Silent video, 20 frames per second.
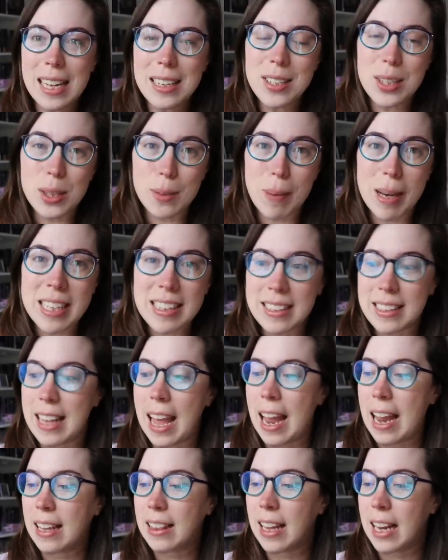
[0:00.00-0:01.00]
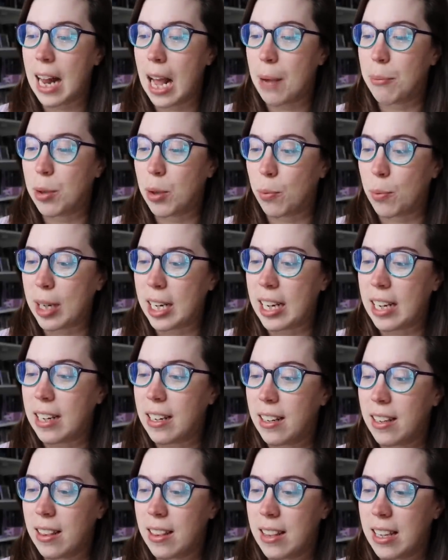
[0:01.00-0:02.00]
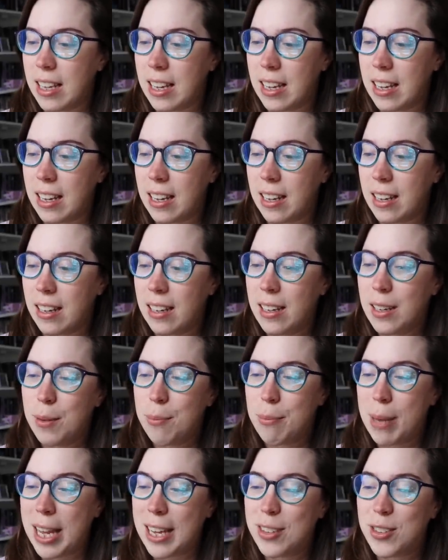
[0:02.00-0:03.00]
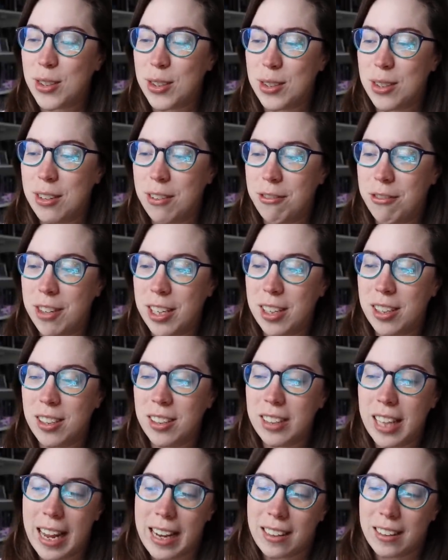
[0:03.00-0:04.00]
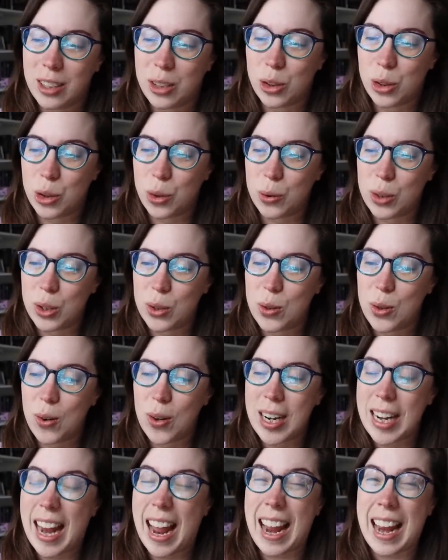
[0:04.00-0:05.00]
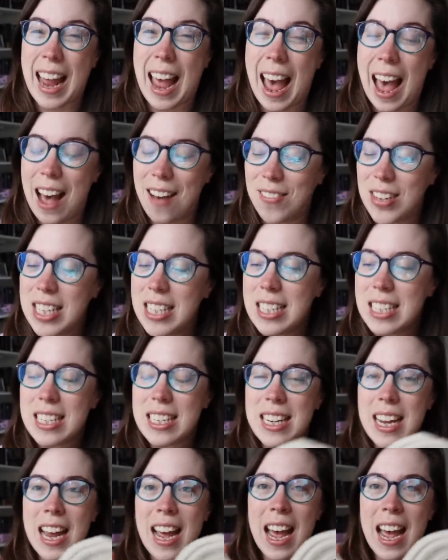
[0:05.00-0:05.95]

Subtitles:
And despite saying that I would read the pages to fill, like, little short story, I haven't.